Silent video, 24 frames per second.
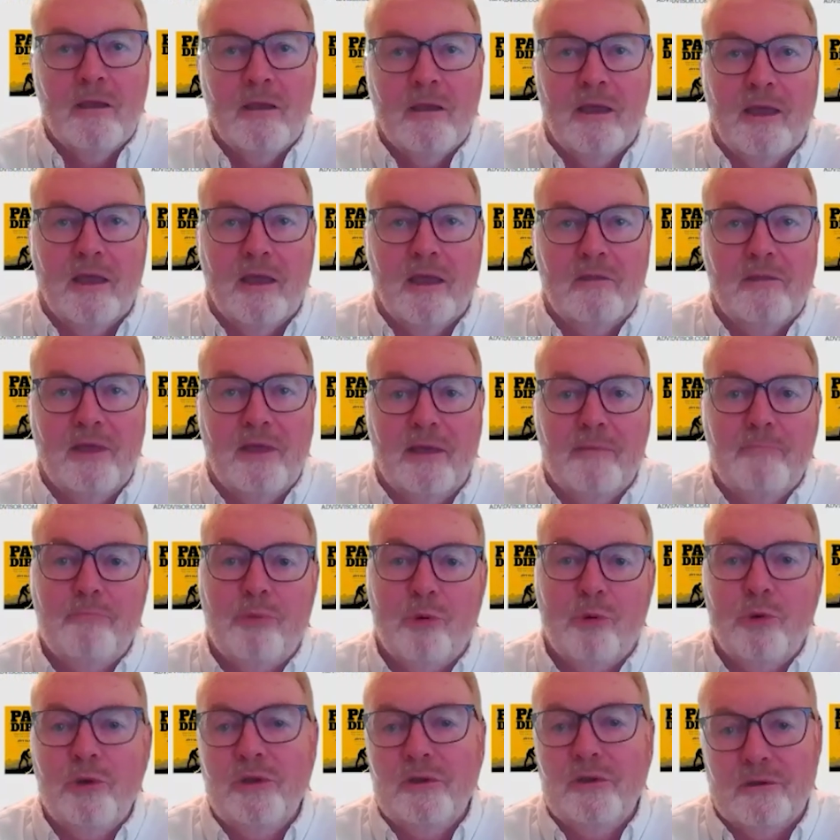and that
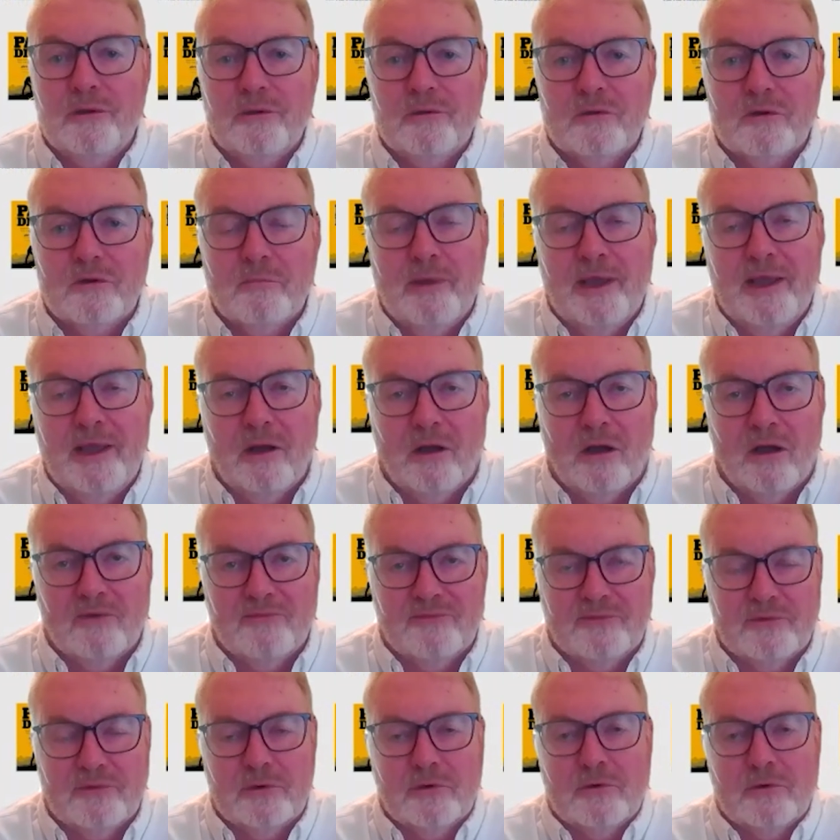bullion dealer may
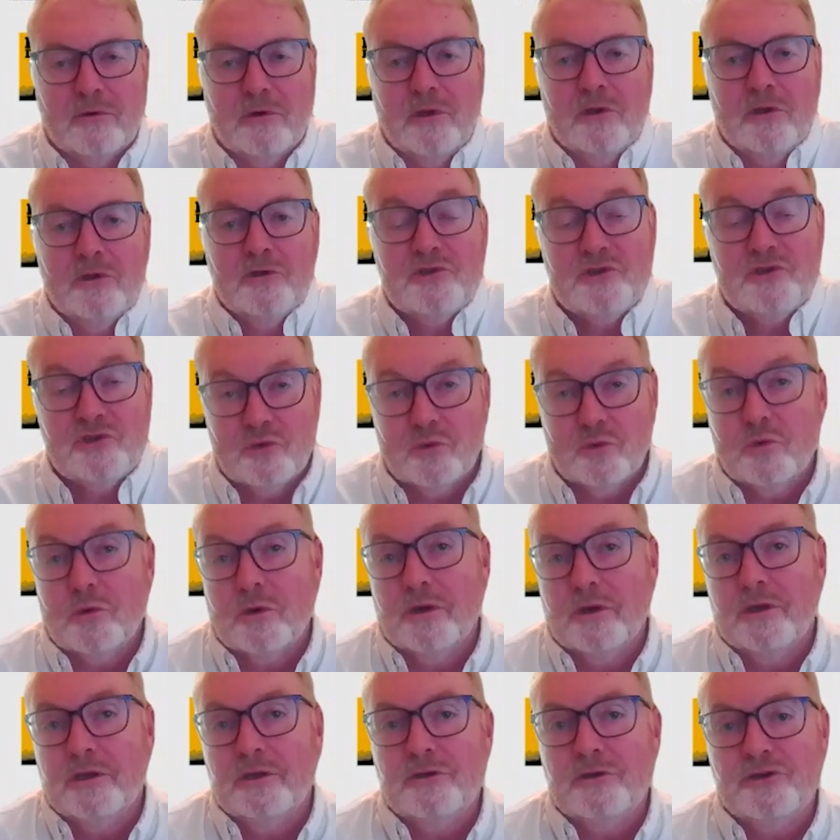offer
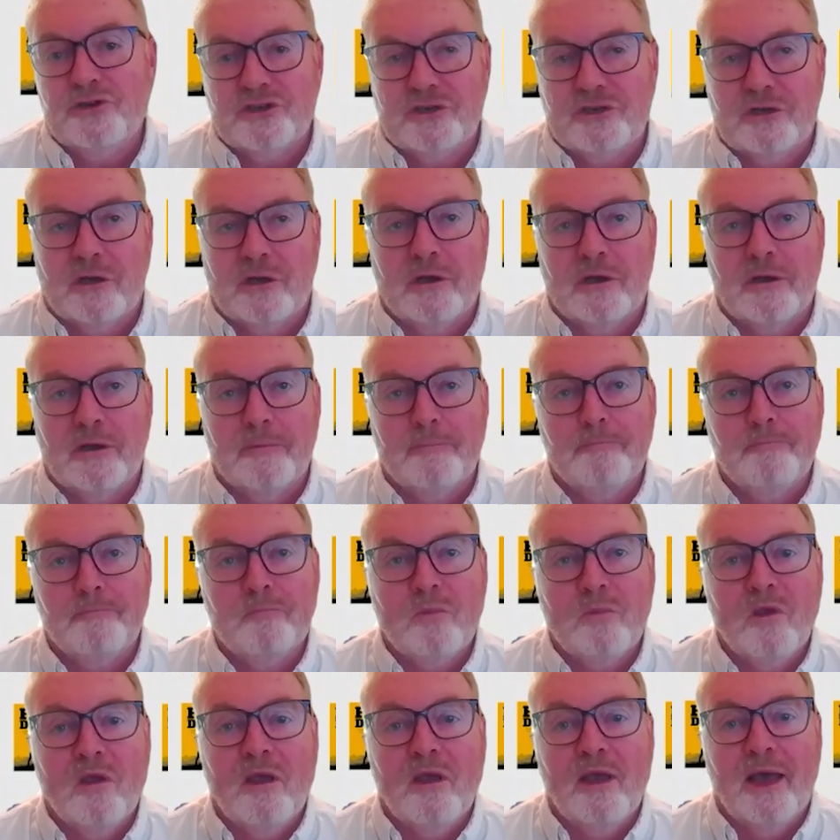storage
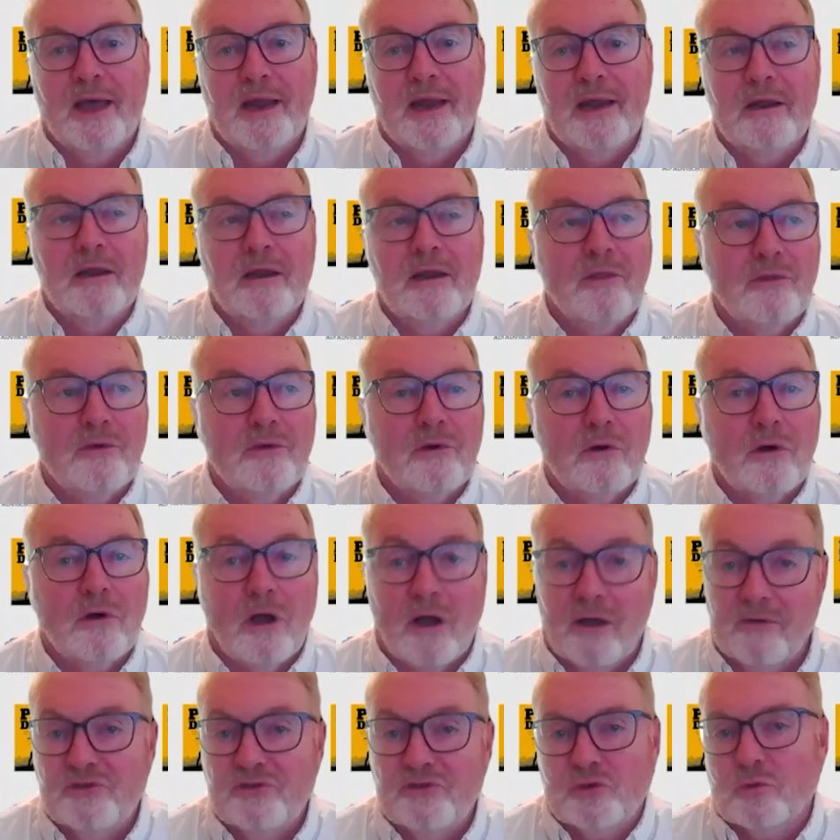at another
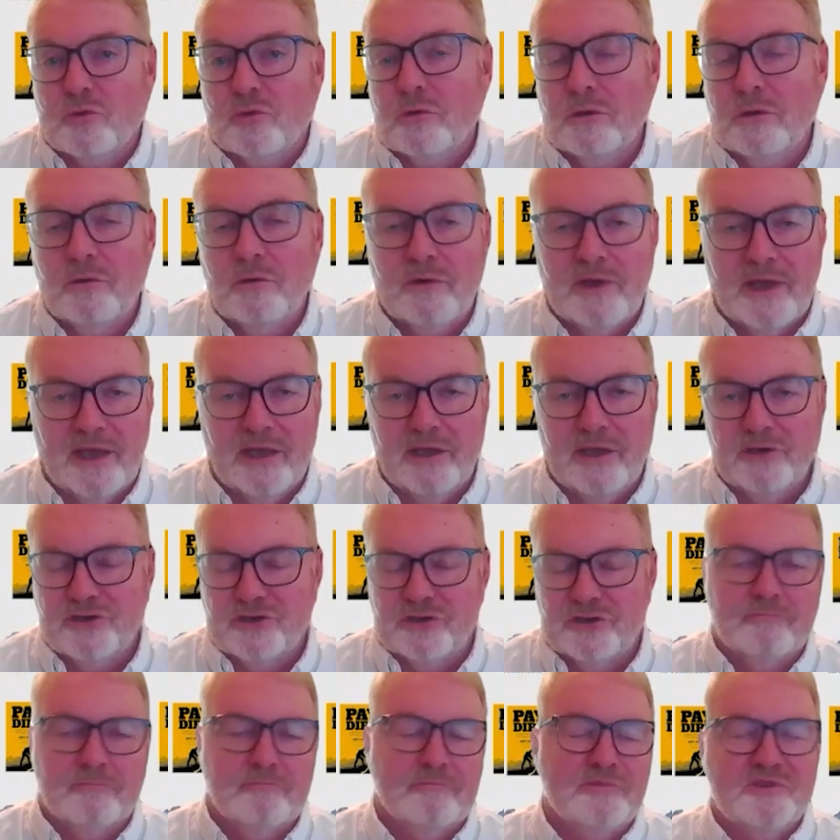offshore
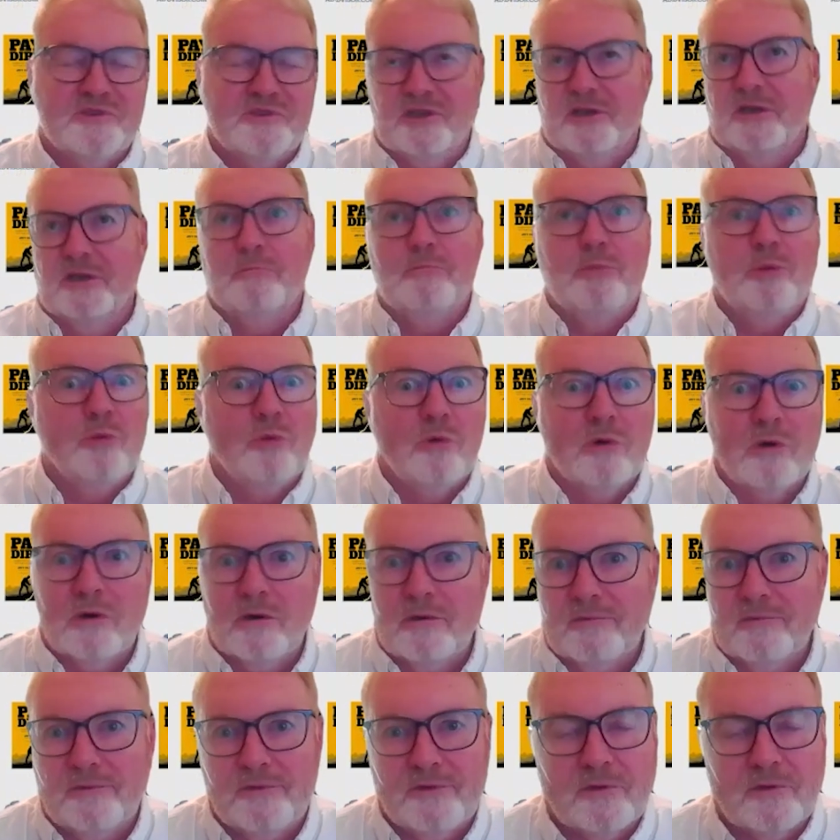location,
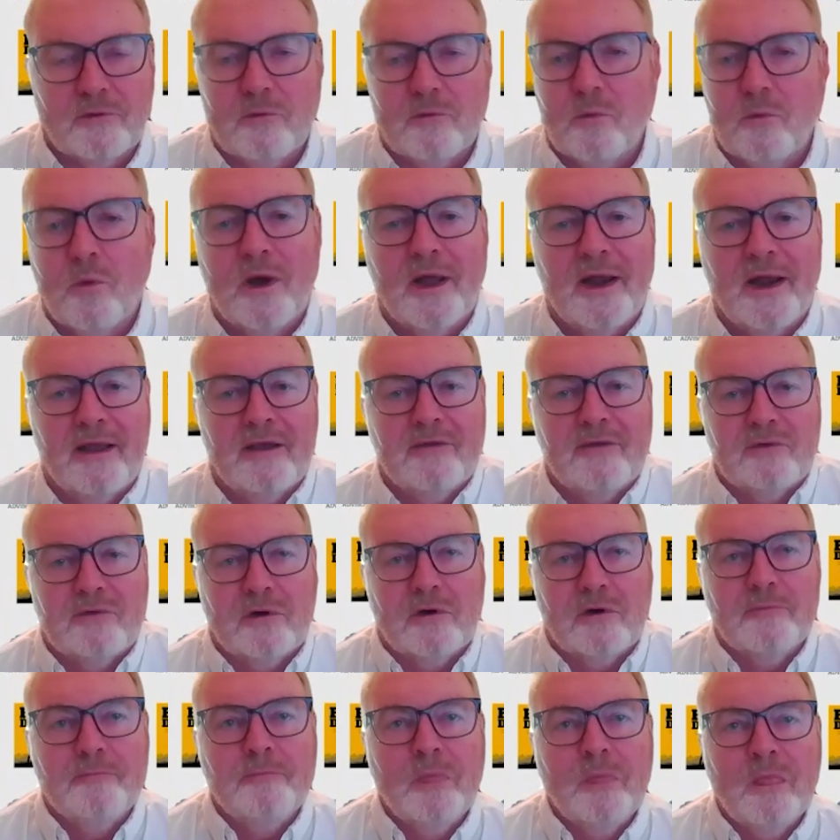Singapore to
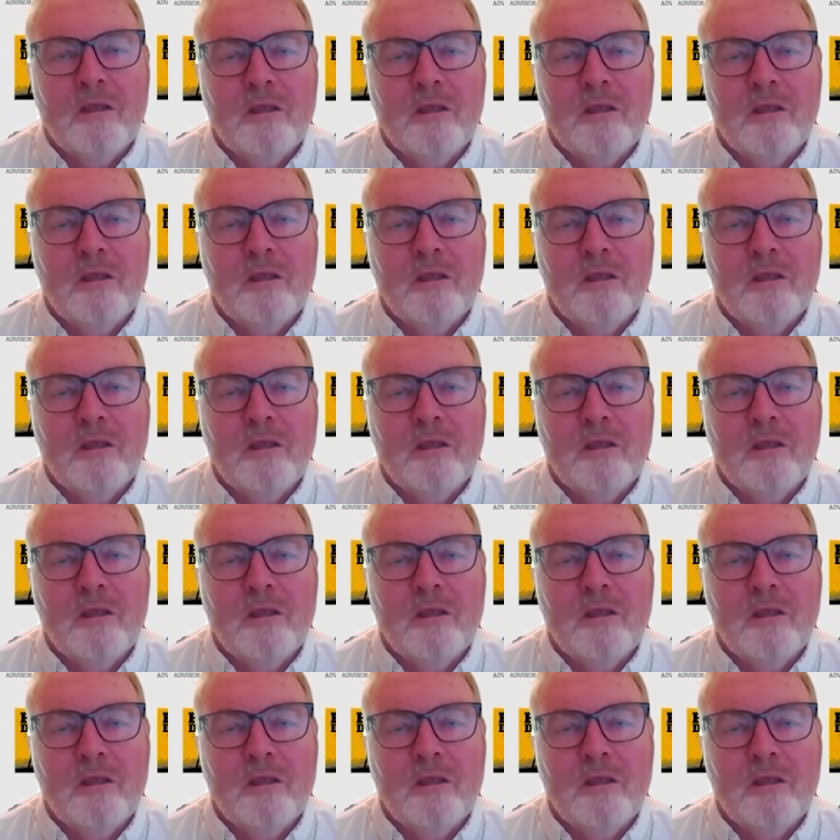whatever.